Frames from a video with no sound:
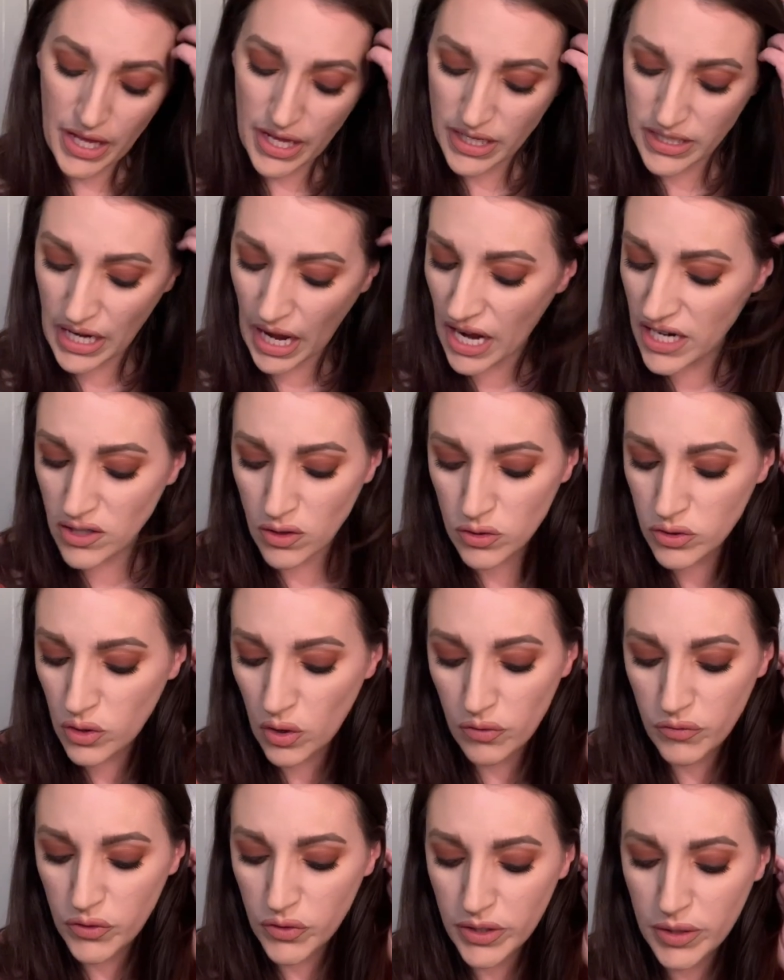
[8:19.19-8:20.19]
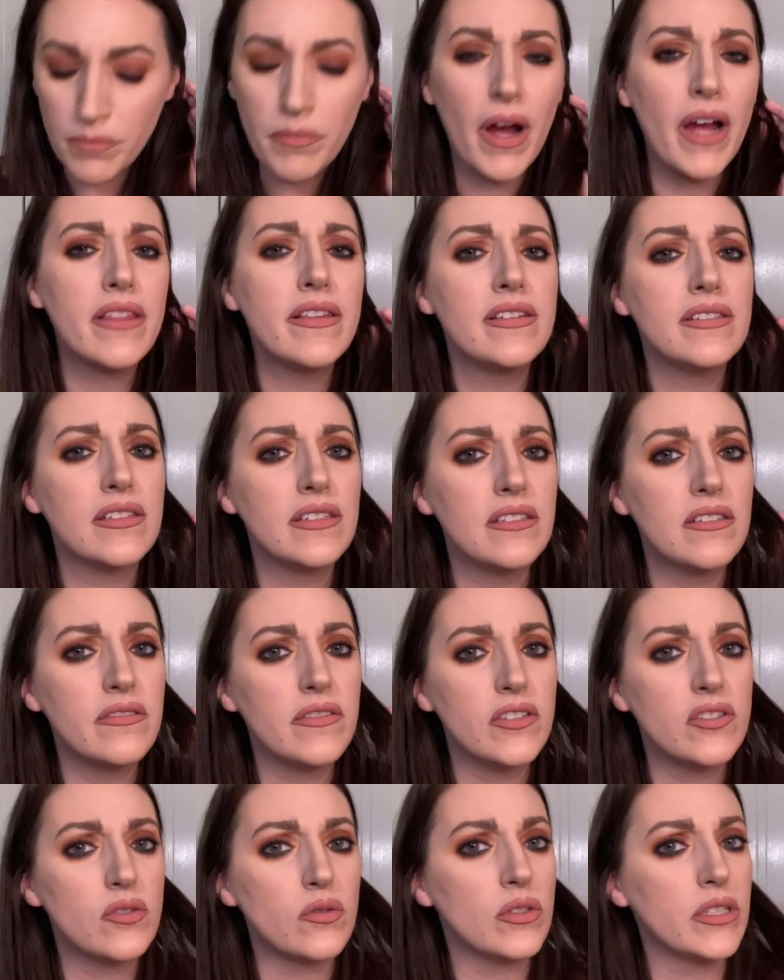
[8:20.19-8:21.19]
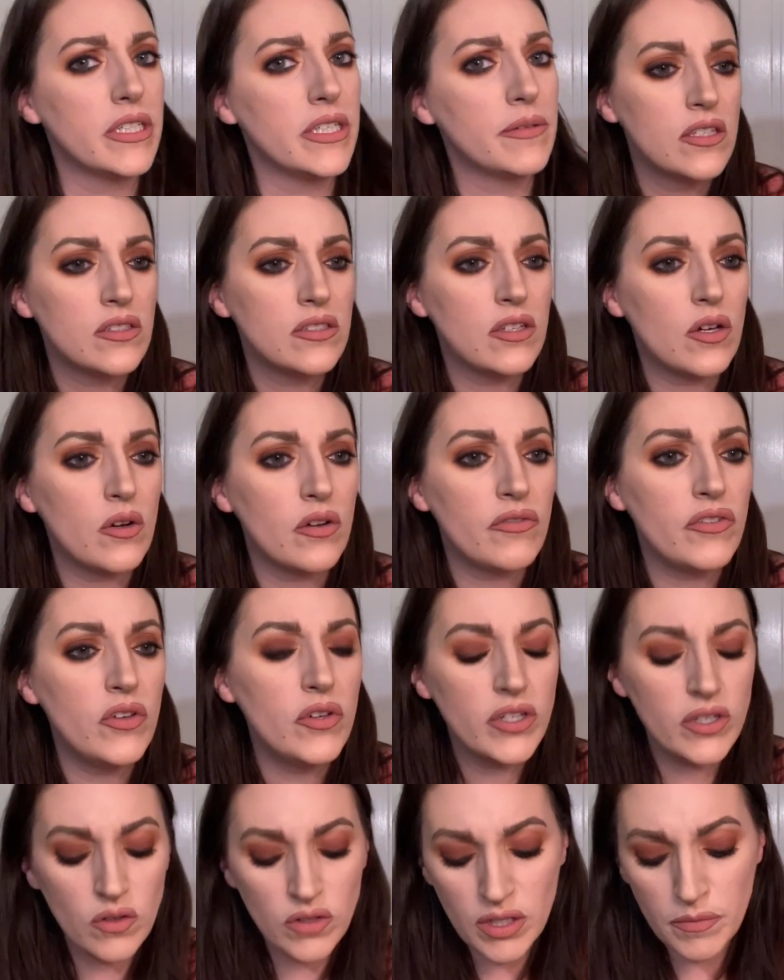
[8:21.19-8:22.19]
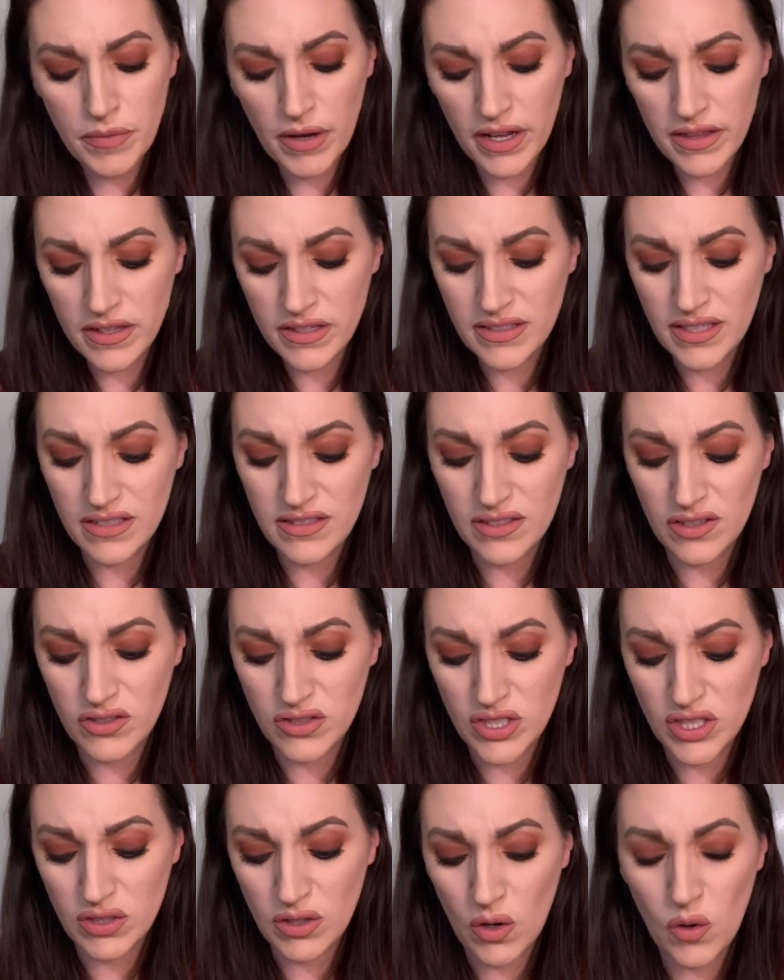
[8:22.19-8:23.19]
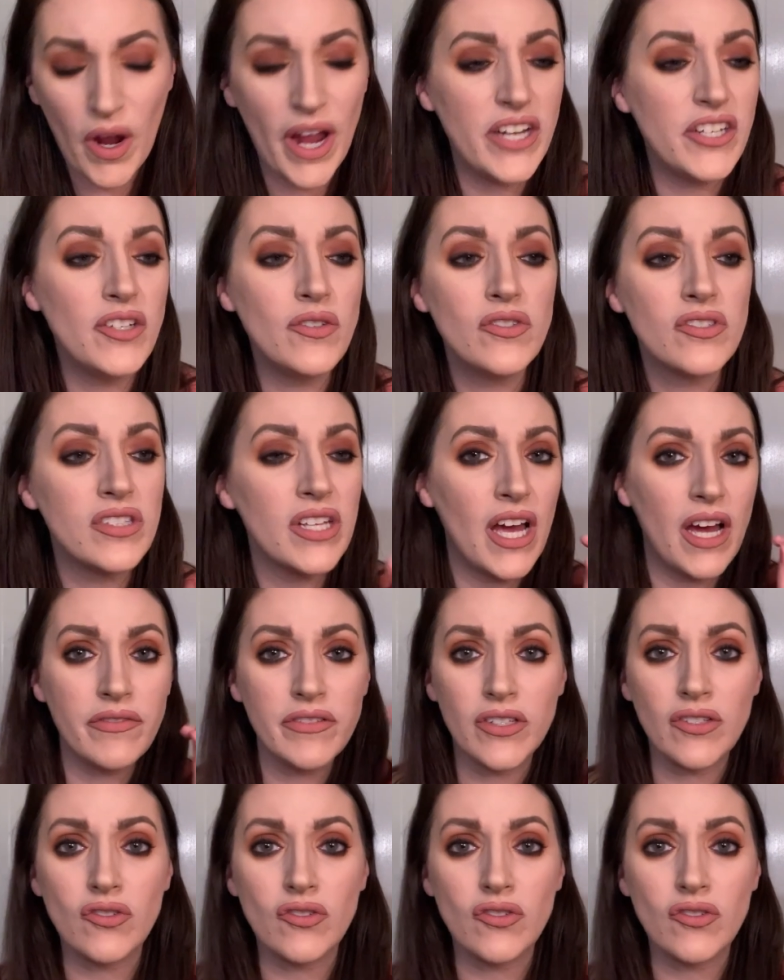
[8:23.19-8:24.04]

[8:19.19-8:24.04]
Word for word: And I don't know if you can buy these individually. So if you can only buy these as a duo and you just have to